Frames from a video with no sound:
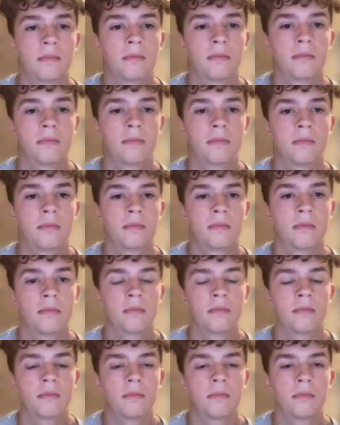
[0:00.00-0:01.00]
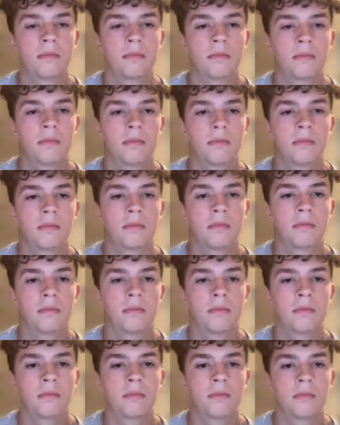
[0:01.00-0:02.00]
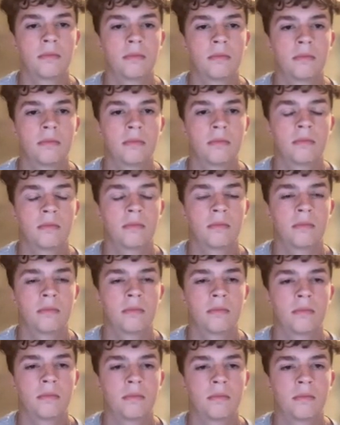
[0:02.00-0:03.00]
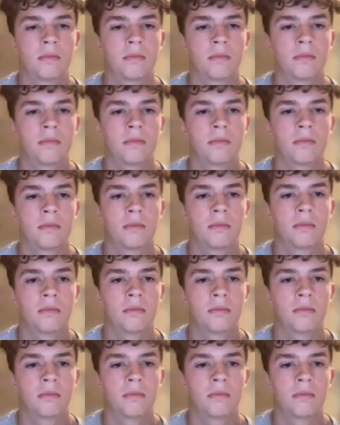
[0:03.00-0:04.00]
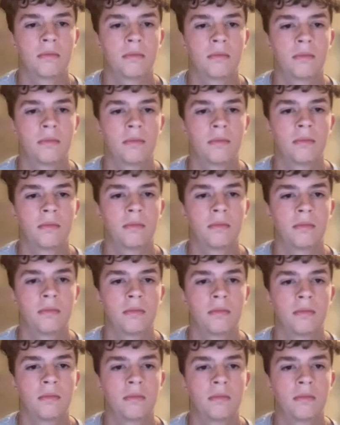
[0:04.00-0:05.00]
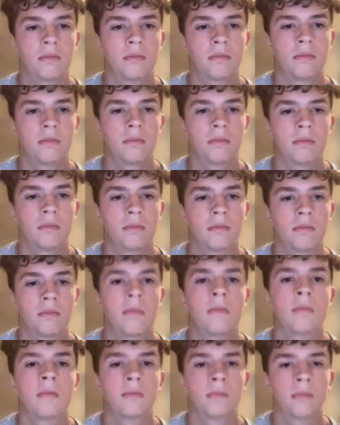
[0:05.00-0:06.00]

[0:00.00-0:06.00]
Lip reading: (not speaking)